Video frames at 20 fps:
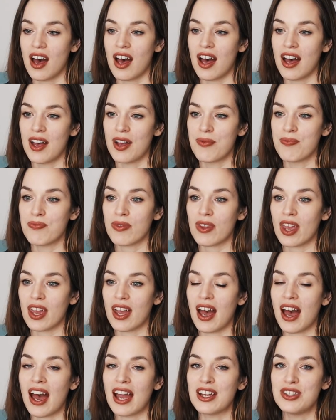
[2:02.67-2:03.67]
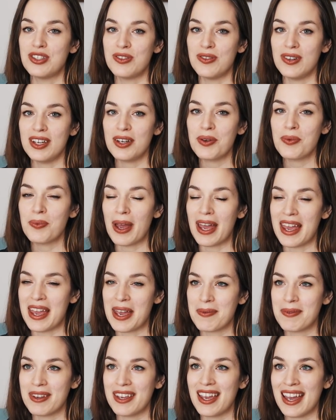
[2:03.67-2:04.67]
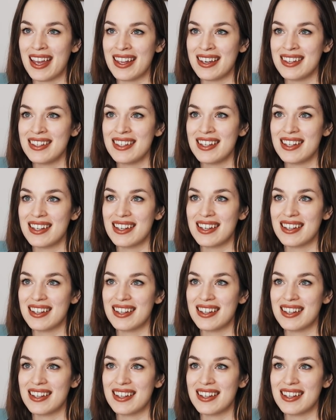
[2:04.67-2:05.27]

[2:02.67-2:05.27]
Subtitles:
I do need to weigh him again